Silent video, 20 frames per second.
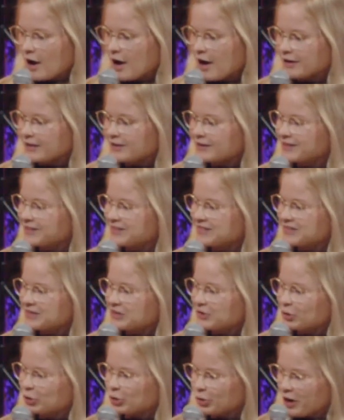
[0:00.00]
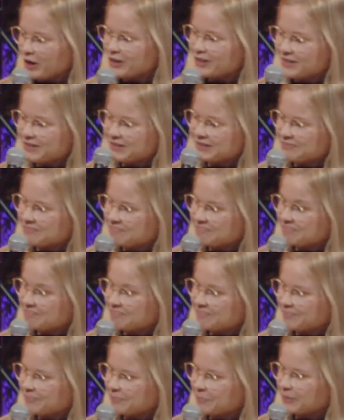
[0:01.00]
is trust.
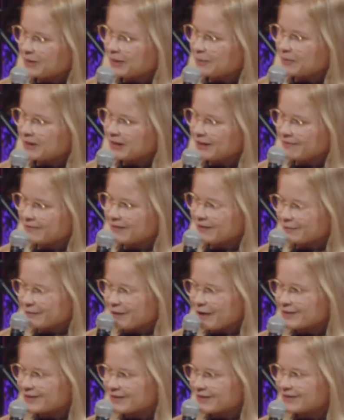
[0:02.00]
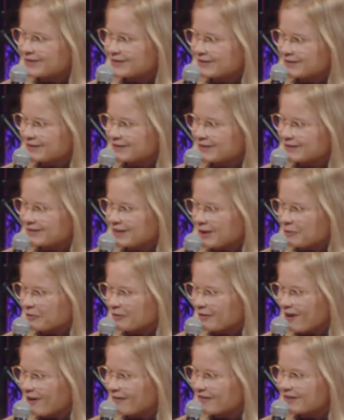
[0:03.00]
We believe that trust is our
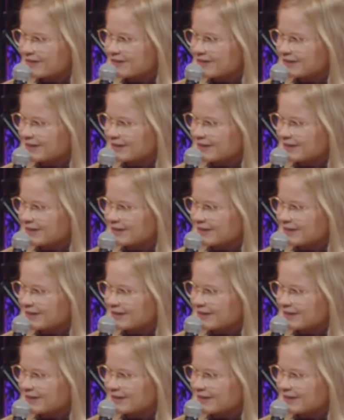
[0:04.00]
currency,